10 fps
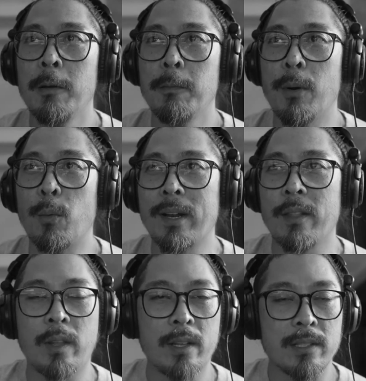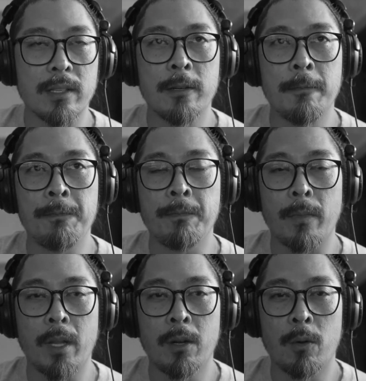But one of the things,
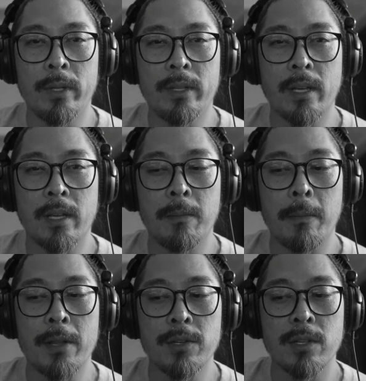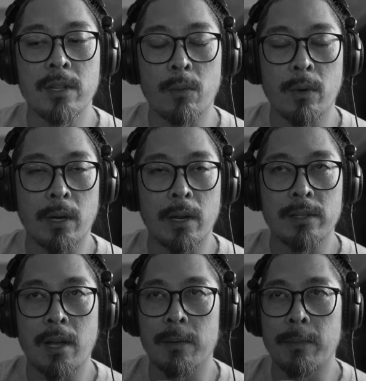you know, we did mention that we're going to
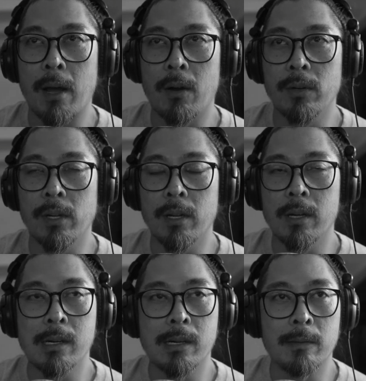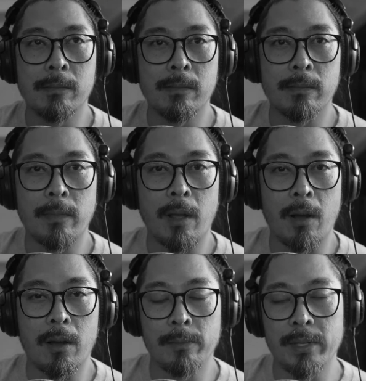talk about,
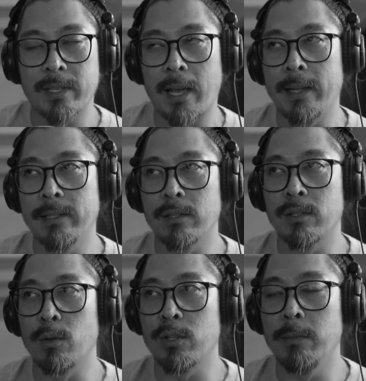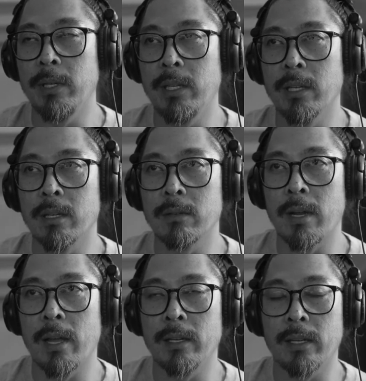besides social media,
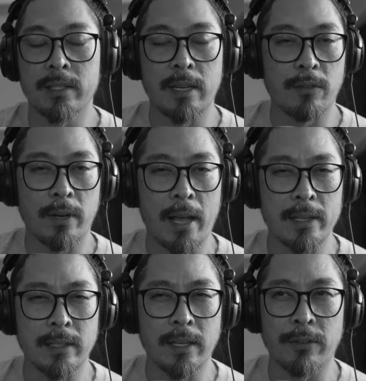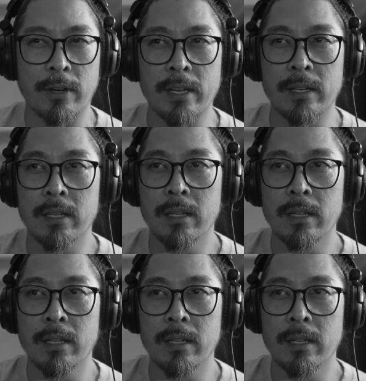right? Because everyone has a different